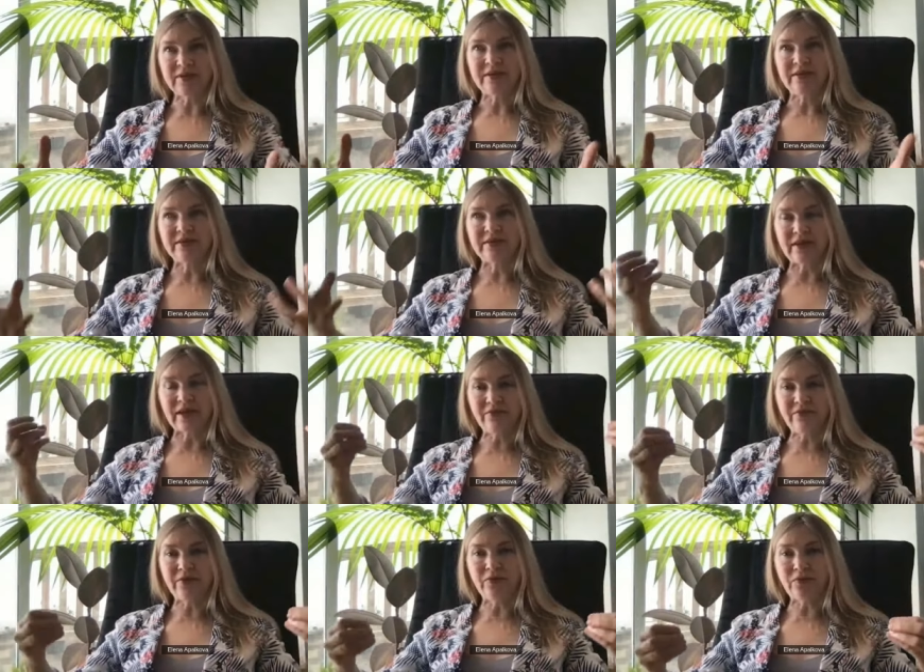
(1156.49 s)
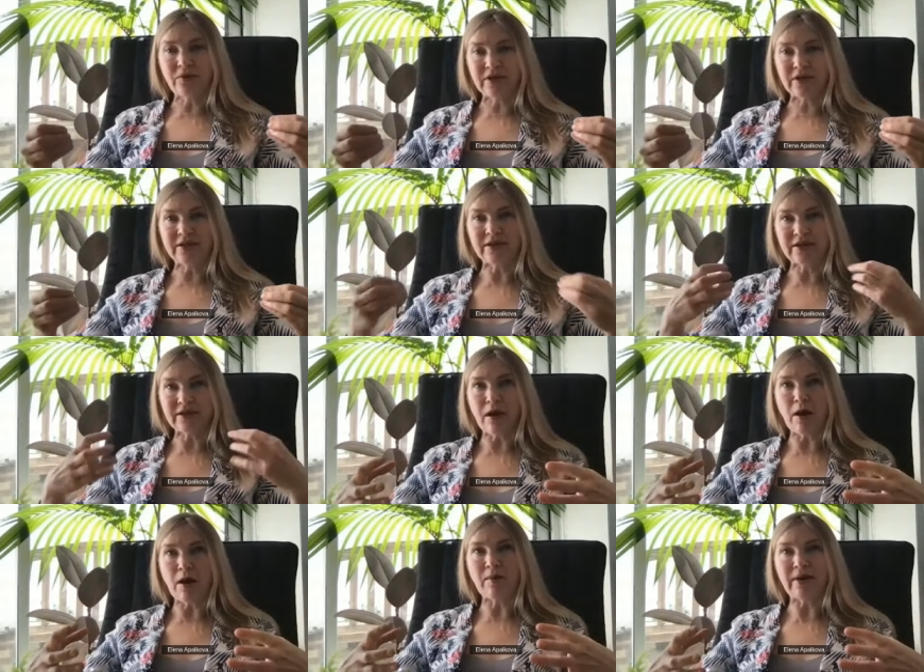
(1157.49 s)
that everyone can
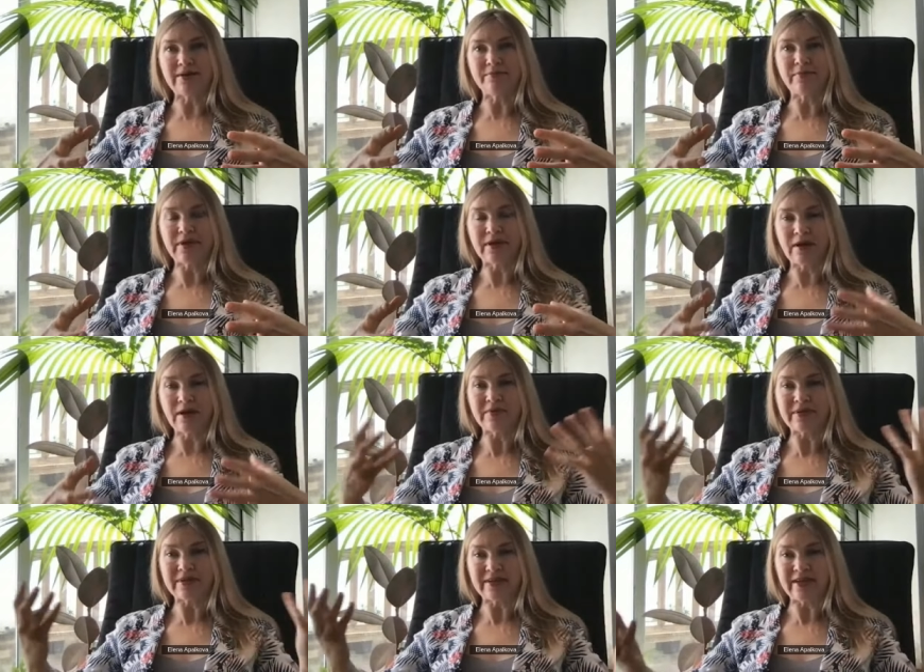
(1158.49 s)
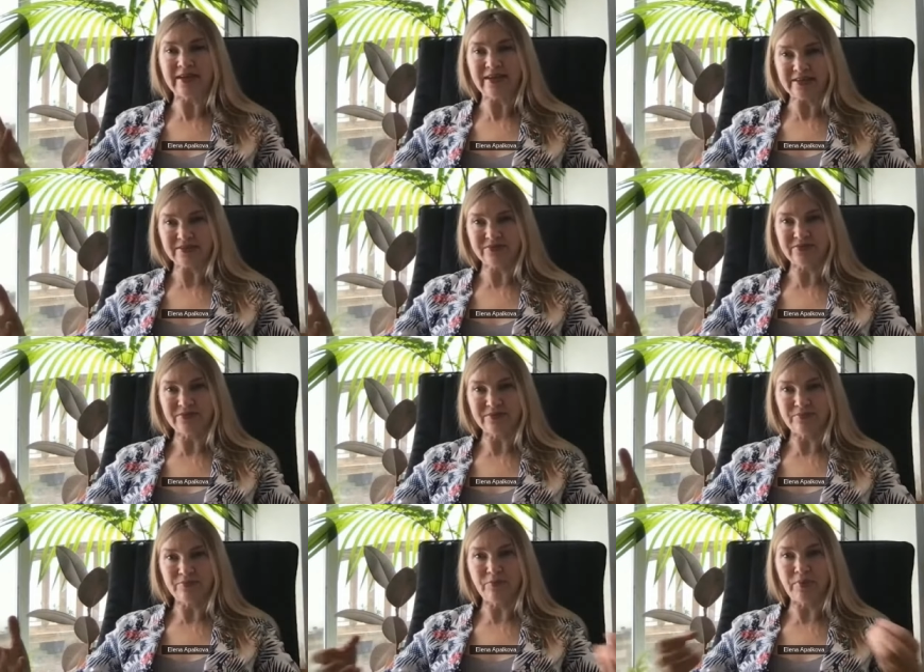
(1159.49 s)
come and become creative,
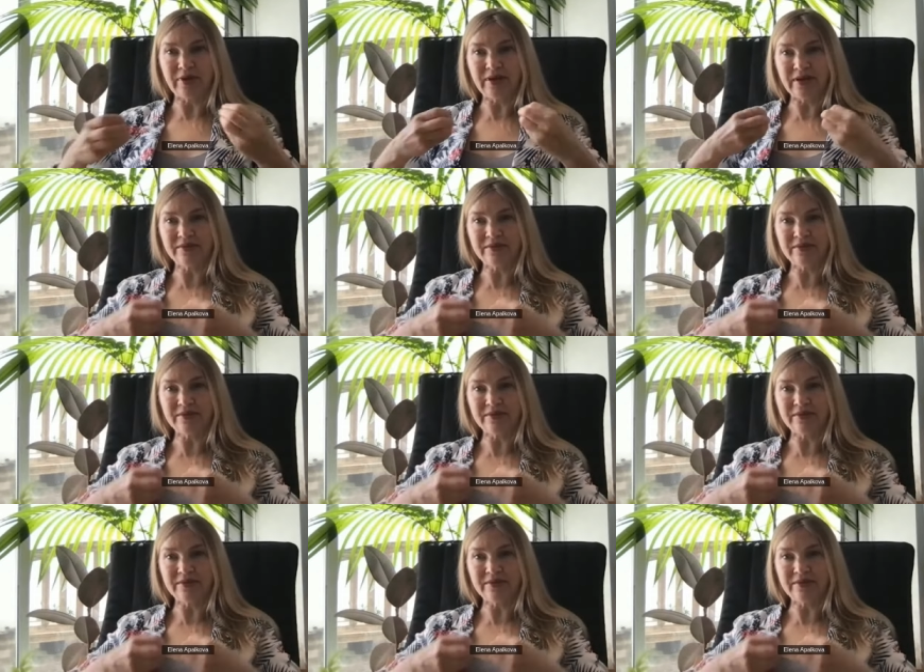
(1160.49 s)
bring mm.